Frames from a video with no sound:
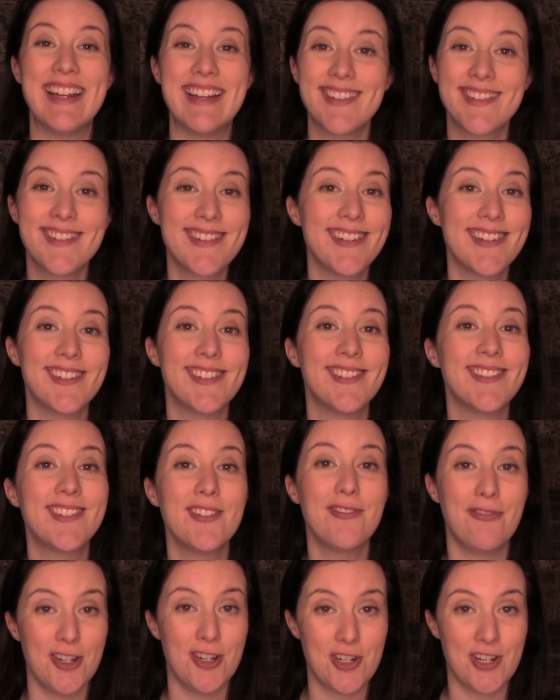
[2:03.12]
it is still
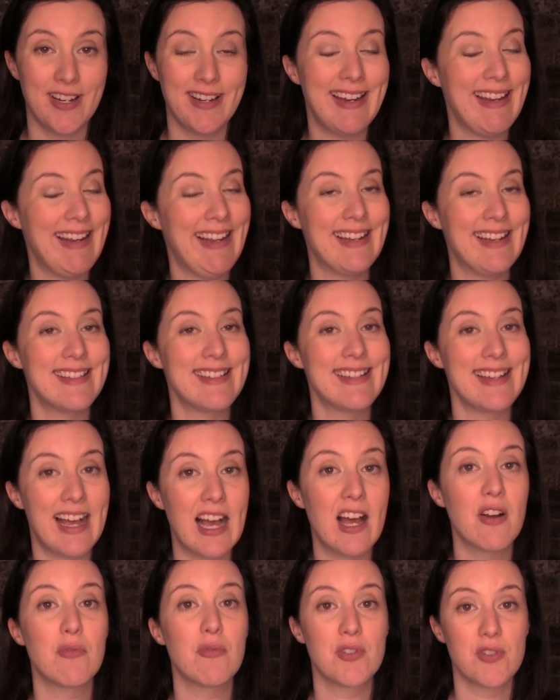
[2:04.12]
deficient. It is
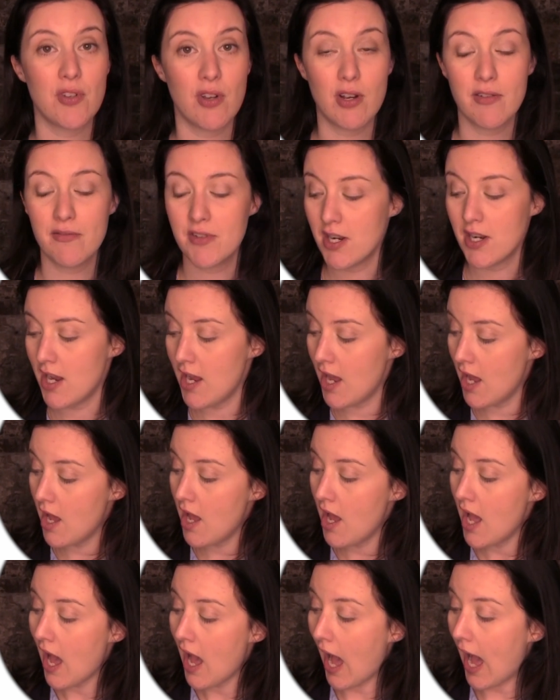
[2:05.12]
not resolved.
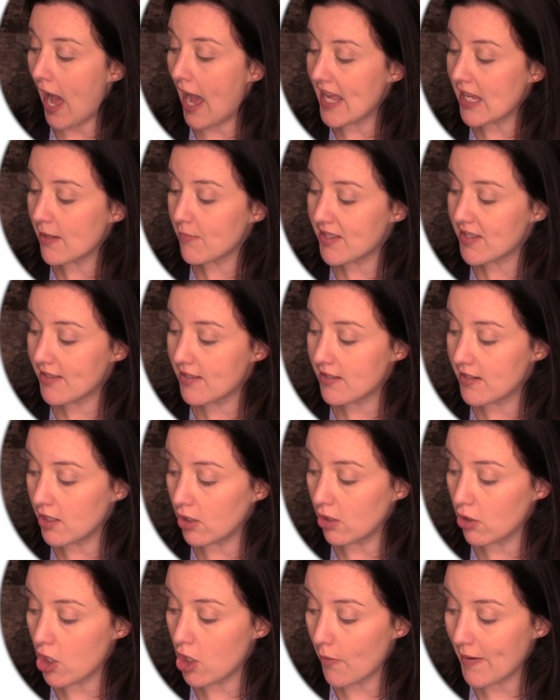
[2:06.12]
I am
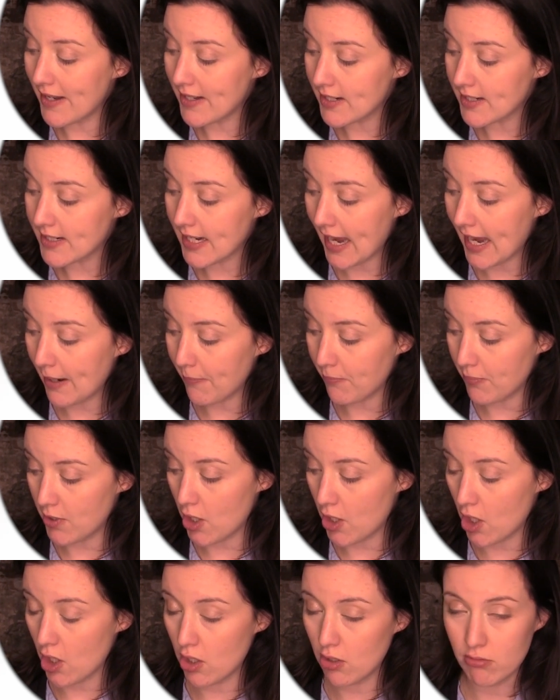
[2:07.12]
still going to tap
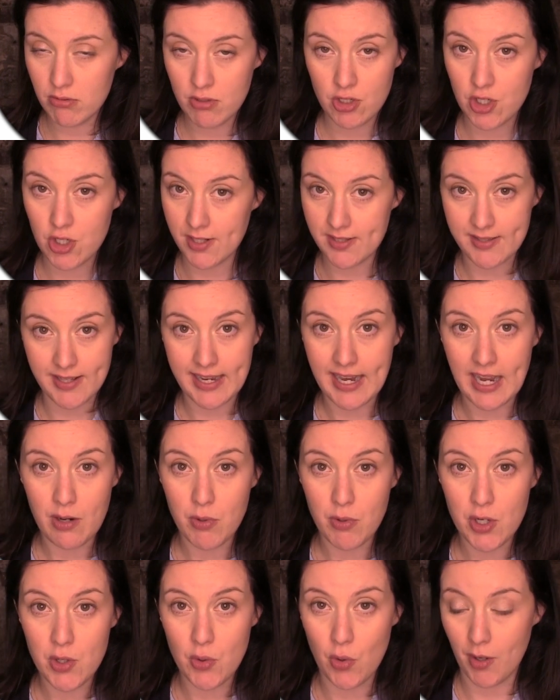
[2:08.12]
no, just like I
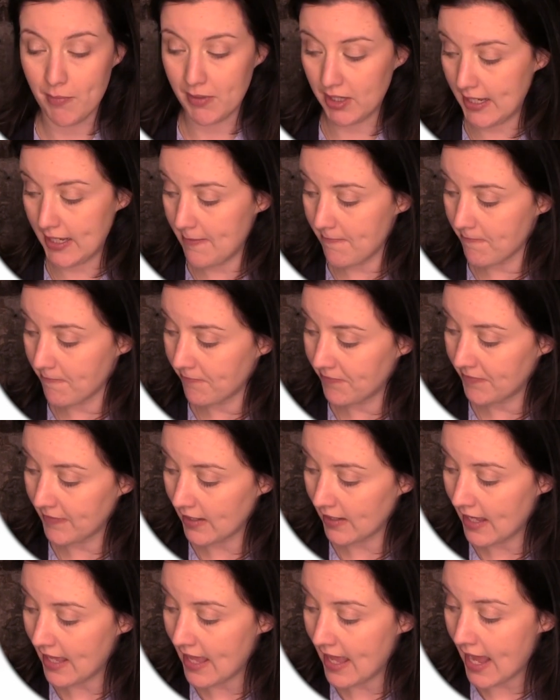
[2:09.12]
would normally.
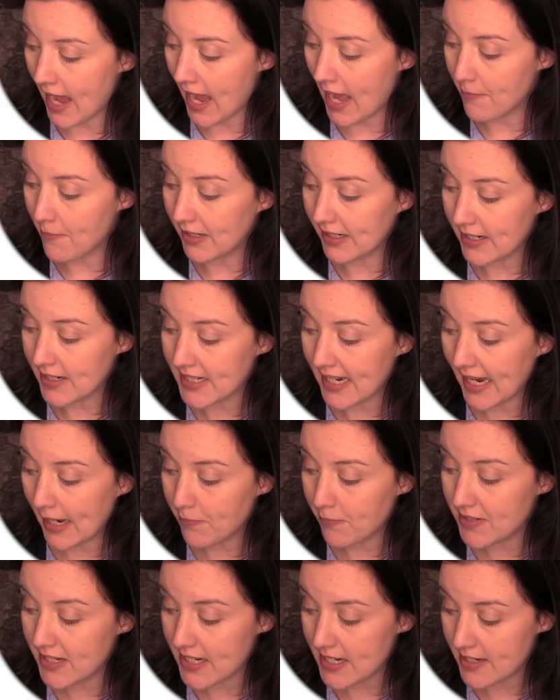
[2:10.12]
I'm going to tap